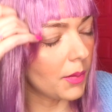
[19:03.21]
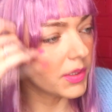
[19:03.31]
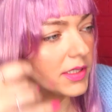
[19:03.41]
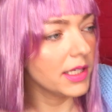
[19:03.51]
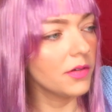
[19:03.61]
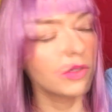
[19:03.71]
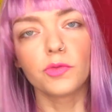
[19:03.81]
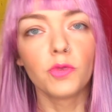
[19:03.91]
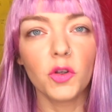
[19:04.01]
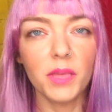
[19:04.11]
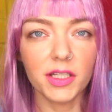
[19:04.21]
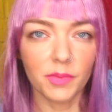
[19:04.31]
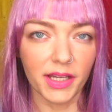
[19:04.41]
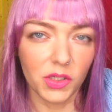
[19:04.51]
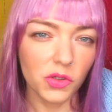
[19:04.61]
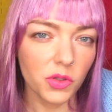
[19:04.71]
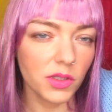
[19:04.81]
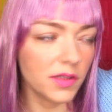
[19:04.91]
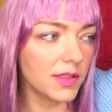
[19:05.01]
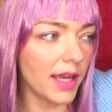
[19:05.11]
I wouldn't say they're as roomy as my
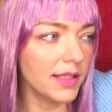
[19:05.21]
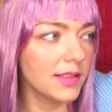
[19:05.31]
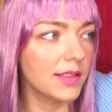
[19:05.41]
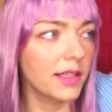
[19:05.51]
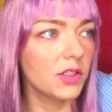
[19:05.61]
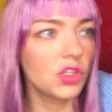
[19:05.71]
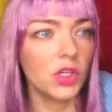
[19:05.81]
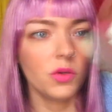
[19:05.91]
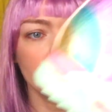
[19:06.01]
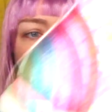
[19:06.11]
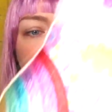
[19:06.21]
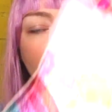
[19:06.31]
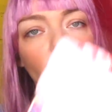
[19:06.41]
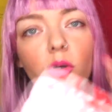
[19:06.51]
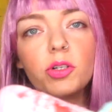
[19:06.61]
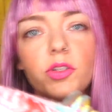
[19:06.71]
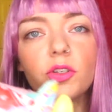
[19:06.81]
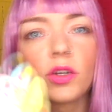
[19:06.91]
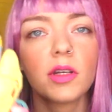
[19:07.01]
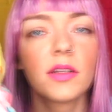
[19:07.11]
usual size 6 shoes,
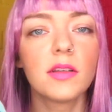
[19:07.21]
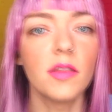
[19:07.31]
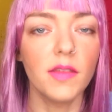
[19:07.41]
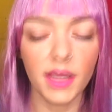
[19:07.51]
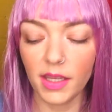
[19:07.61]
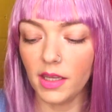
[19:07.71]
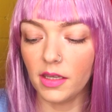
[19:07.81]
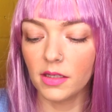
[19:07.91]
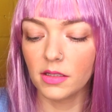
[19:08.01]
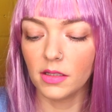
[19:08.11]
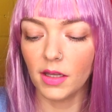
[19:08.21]
but the,